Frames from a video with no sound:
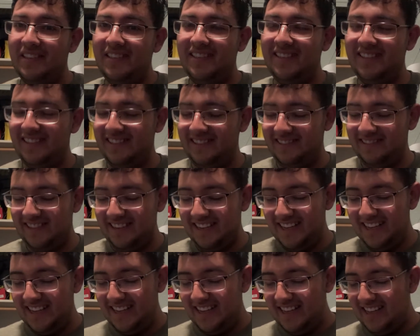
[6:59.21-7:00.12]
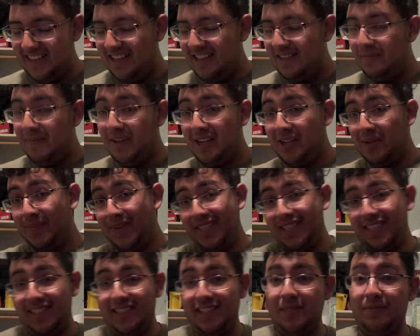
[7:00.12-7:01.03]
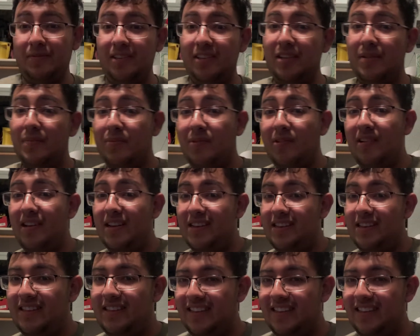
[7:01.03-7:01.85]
So make a budget is really important.